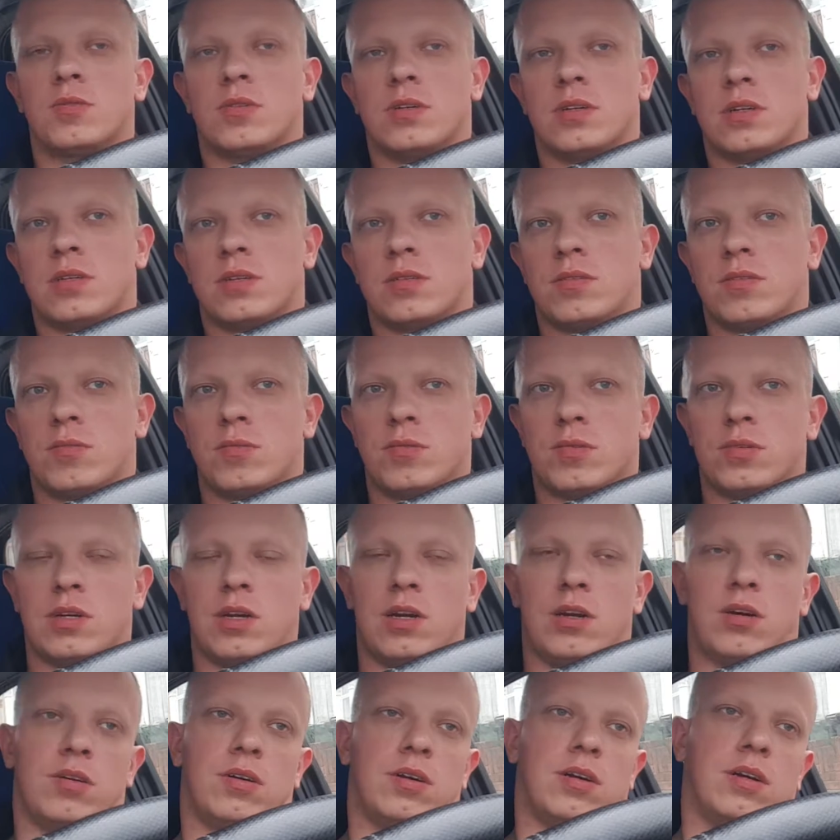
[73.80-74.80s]

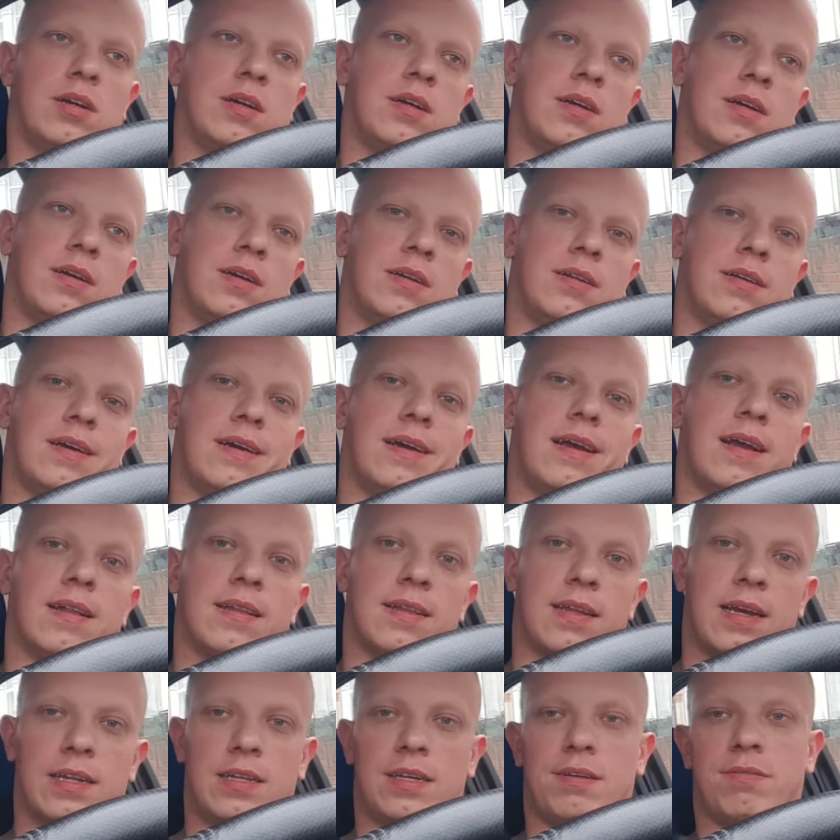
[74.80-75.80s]
the
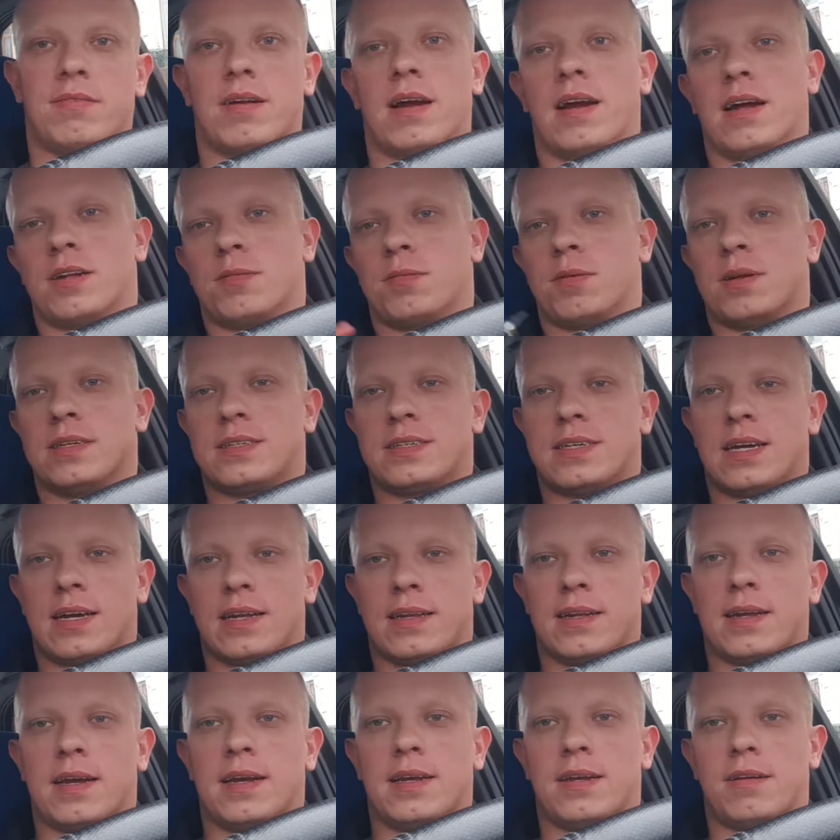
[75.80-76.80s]
native country. Let's
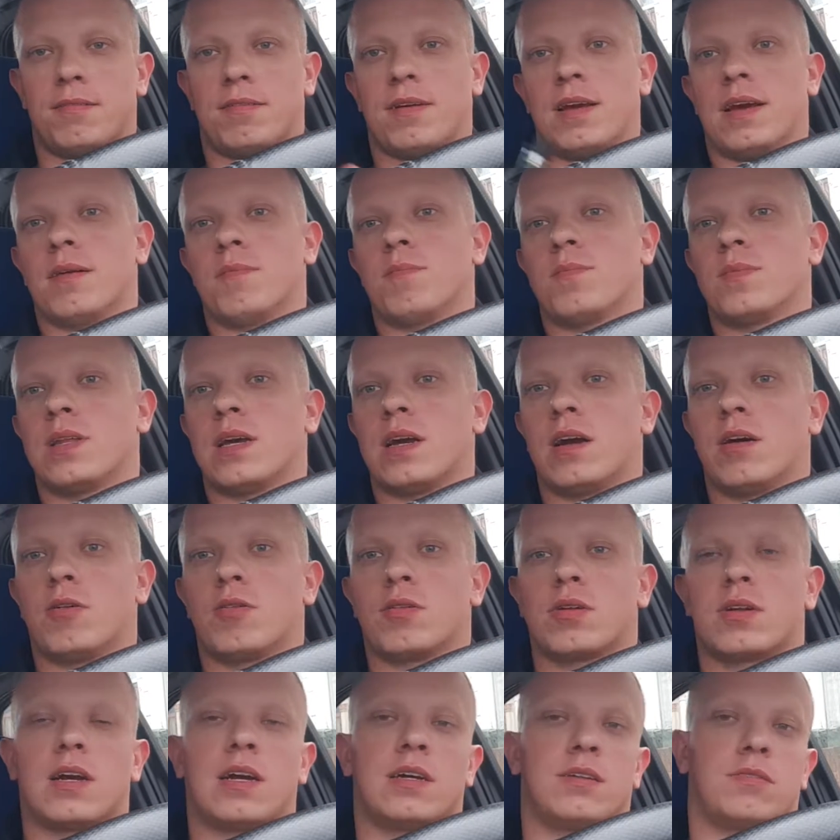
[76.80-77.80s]
say native, yeah,
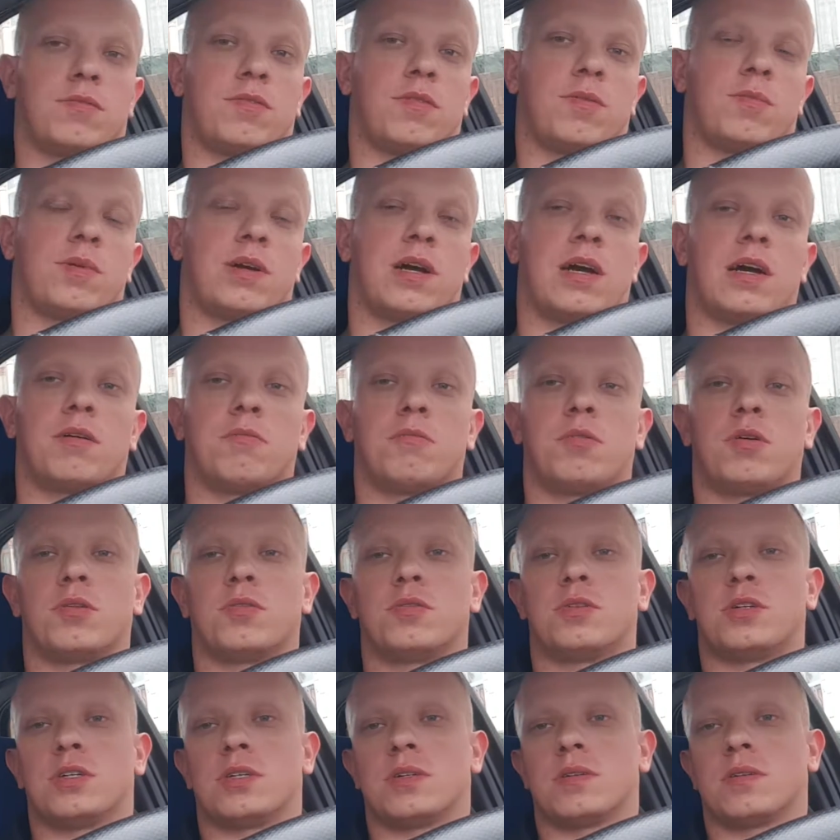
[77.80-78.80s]
the country from their
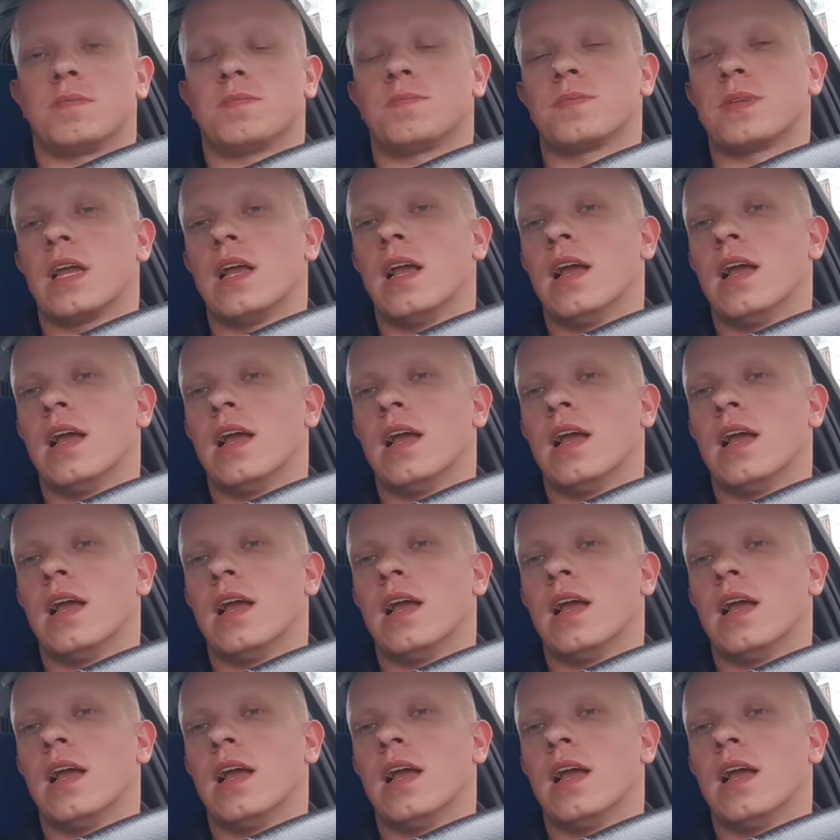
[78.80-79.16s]
origin.